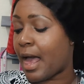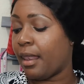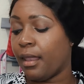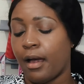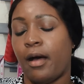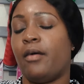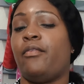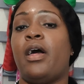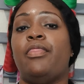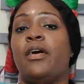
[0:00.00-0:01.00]
I
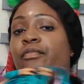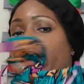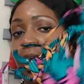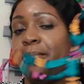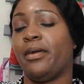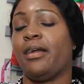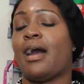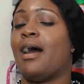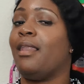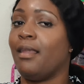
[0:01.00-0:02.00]
love the fabric.
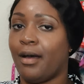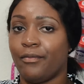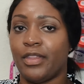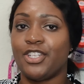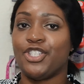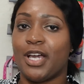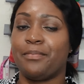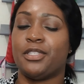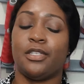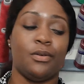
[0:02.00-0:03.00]
I love the
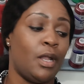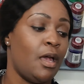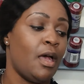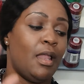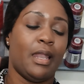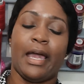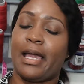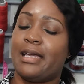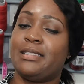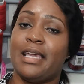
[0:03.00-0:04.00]
jumpsuit. Like
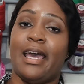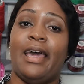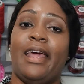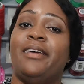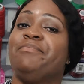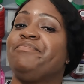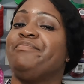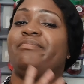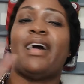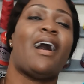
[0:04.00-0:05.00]
I said,
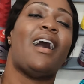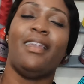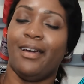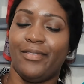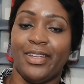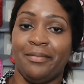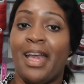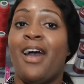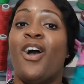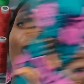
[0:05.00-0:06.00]
I love it.
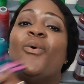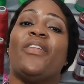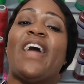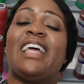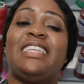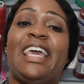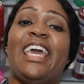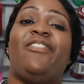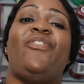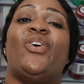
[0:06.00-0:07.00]
Well, that's
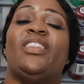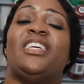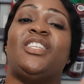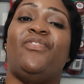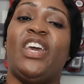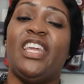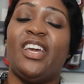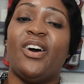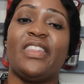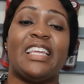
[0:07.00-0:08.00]
it for this
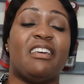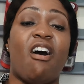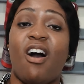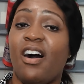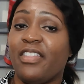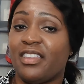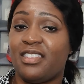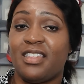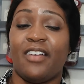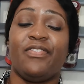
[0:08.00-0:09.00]
video. That's all the
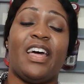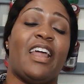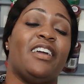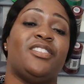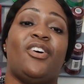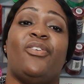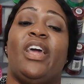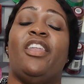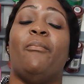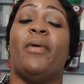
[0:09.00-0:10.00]
stuff that I sewn
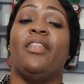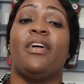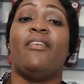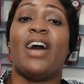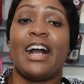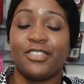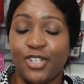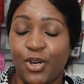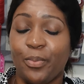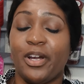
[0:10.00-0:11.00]
in the month of
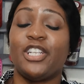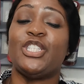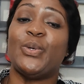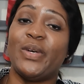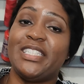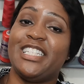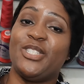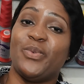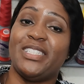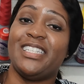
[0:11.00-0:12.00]
October
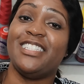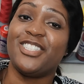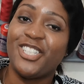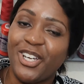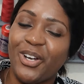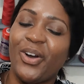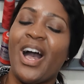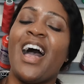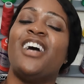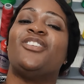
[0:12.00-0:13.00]

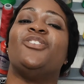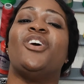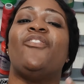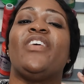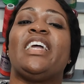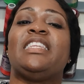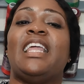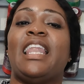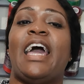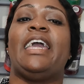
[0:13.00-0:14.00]
2022. So don't forget
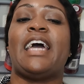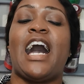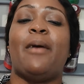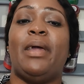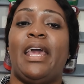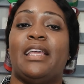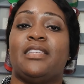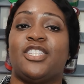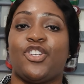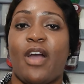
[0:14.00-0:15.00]
to like, comment, and
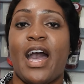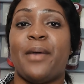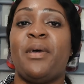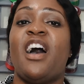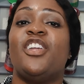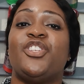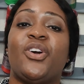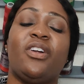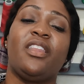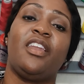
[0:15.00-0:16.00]
subscribe.
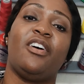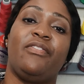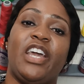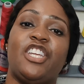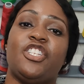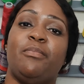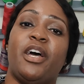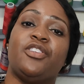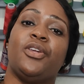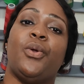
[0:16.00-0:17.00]
Turn on the notification
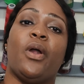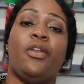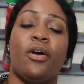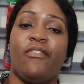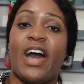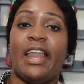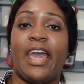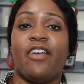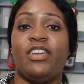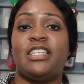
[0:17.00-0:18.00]
bell so you are notified
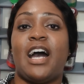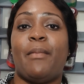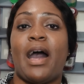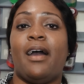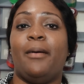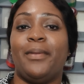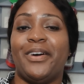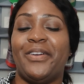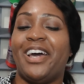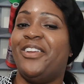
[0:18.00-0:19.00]
every time I
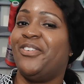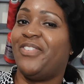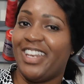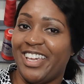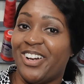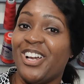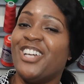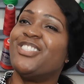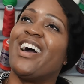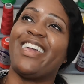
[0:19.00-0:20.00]
upload a new video.
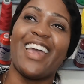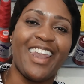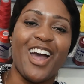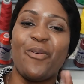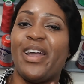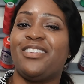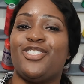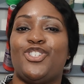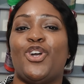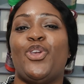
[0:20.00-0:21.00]
So I cannot wait
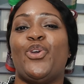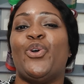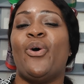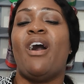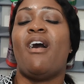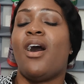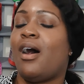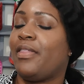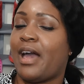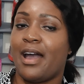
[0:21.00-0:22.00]
to show you
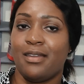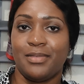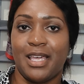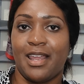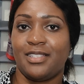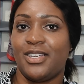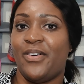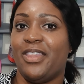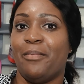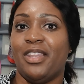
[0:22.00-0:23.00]
all the items that I
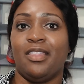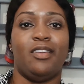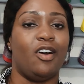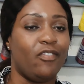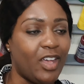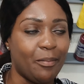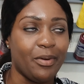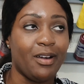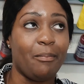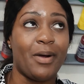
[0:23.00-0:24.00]
sew in the month of
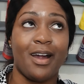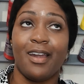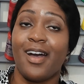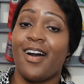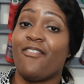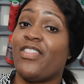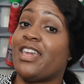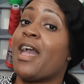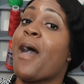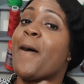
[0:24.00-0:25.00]
November, part of
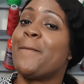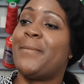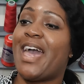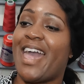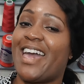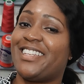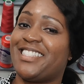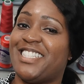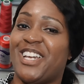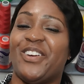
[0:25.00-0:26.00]
the
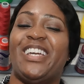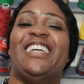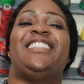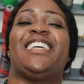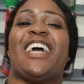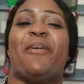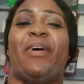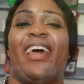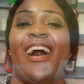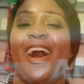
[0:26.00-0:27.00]
pants series coming